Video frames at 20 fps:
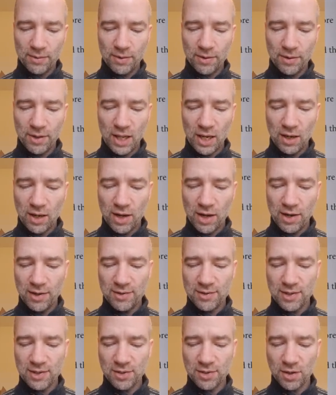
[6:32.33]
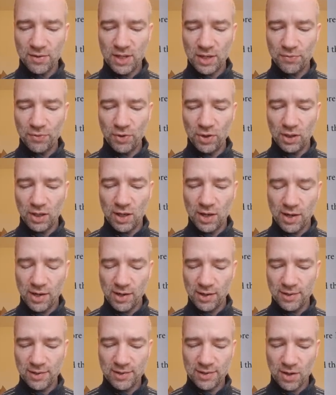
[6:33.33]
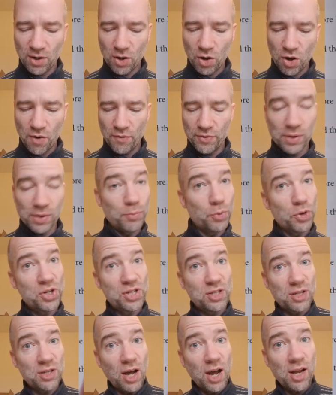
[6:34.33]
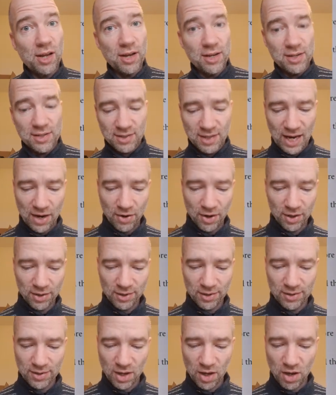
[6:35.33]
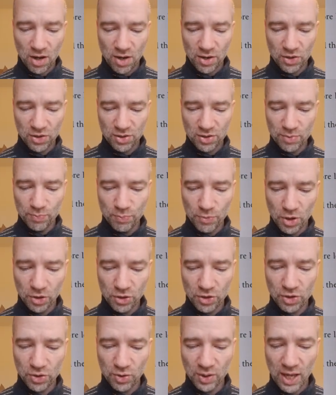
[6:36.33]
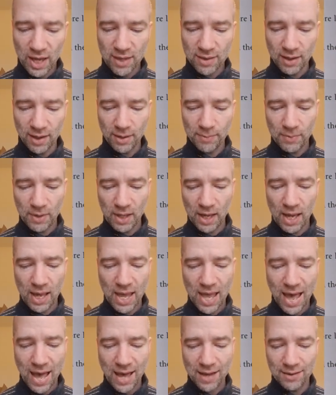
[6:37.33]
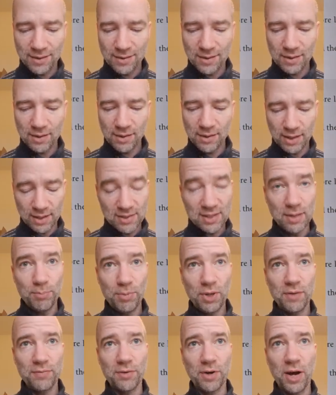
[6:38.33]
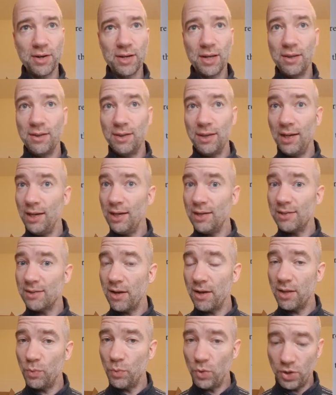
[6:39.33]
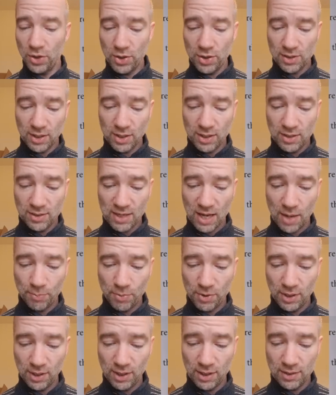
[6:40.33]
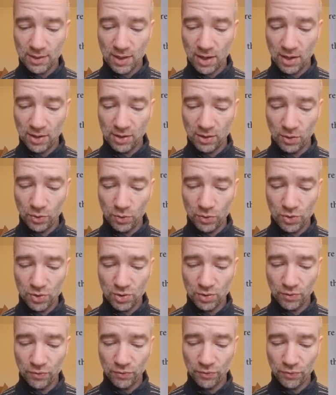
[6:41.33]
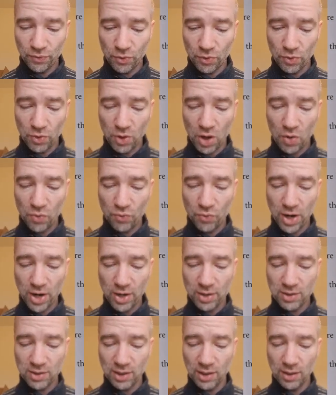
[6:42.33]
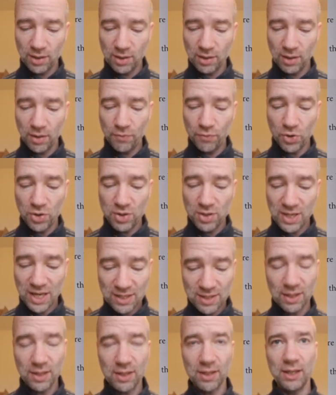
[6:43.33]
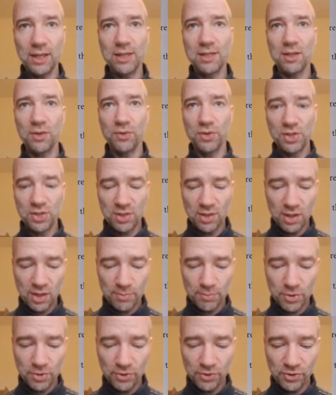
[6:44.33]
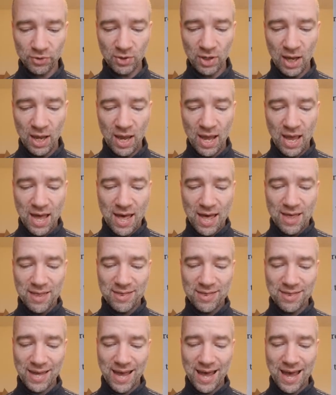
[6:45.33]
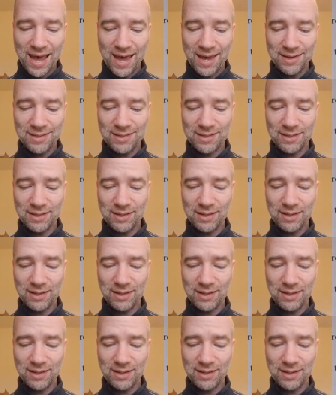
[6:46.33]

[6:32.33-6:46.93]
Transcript: the lines, the sort of different lines of the more stylized characters are just merged together and they're simplified. And these are the ones that in Japanese are used for writing phonetically. So syllables that